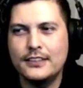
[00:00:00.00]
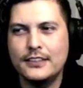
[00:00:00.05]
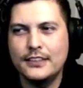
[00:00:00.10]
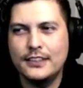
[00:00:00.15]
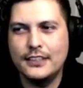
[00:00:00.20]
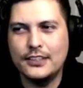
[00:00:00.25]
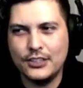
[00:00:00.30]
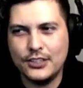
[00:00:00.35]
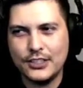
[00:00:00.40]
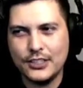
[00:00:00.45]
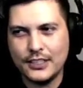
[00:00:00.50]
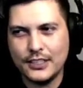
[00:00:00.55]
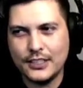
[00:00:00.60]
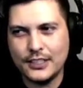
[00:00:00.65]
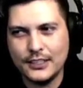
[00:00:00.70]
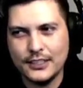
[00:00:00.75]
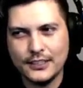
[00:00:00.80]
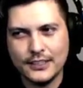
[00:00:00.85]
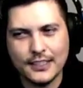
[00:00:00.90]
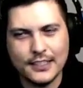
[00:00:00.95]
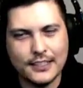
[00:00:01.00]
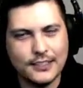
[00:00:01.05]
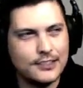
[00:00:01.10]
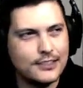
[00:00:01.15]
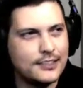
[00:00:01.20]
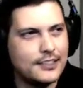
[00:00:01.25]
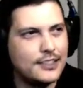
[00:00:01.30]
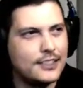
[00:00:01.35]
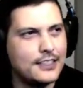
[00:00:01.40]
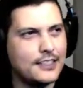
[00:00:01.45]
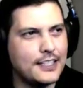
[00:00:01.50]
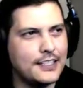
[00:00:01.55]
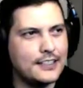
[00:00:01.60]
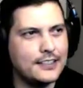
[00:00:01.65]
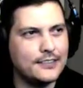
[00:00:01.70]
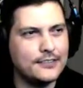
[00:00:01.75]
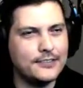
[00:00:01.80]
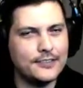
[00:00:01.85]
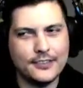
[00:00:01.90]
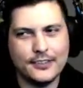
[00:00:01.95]
Hashika, is that how you say it? I don't
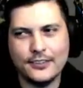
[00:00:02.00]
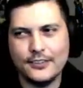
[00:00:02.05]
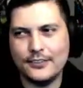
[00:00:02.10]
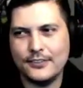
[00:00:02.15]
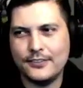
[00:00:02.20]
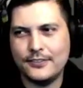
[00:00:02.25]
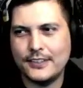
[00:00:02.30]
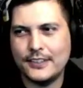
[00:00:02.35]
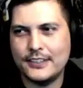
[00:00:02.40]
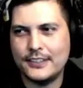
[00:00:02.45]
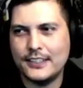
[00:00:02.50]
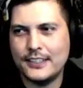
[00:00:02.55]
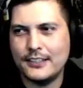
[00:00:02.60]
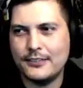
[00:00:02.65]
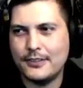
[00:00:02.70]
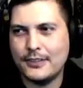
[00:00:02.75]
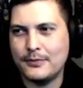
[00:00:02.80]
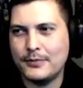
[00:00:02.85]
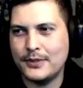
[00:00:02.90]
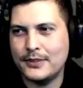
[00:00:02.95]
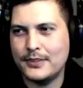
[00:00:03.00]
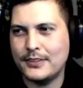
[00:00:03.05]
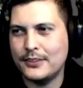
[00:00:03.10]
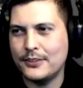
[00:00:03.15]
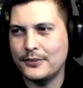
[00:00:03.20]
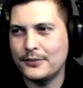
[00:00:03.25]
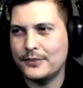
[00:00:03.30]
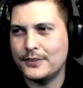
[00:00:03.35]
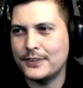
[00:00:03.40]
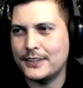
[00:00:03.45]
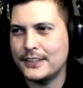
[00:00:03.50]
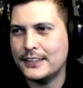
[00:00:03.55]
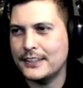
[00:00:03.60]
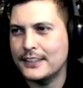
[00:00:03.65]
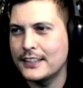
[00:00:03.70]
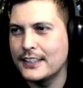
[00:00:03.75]
even know if I said it right, but hopefully.